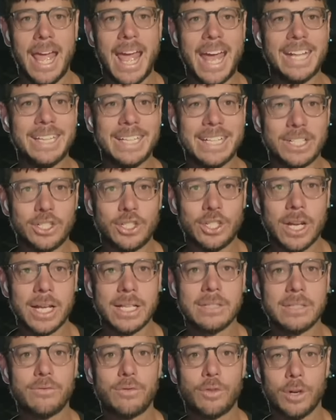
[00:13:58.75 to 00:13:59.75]
and the
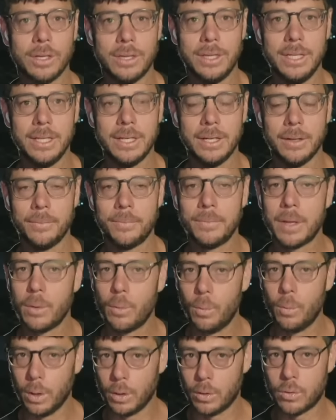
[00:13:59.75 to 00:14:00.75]
chance for a deal
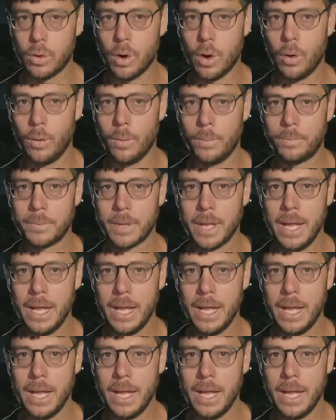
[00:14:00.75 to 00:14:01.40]
will grow.